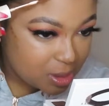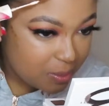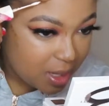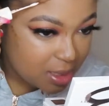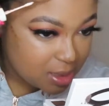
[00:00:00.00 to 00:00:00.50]

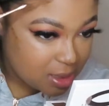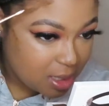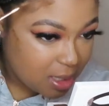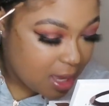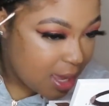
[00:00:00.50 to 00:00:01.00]
spots.
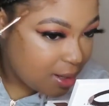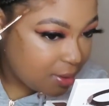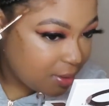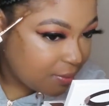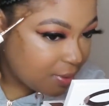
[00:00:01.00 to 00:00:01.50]
I
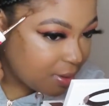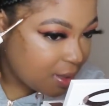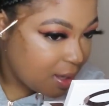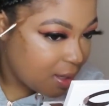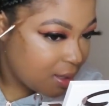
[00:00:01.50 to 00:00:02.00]
don't
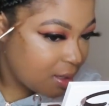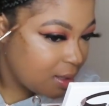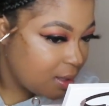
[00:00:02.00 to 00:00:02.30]
even like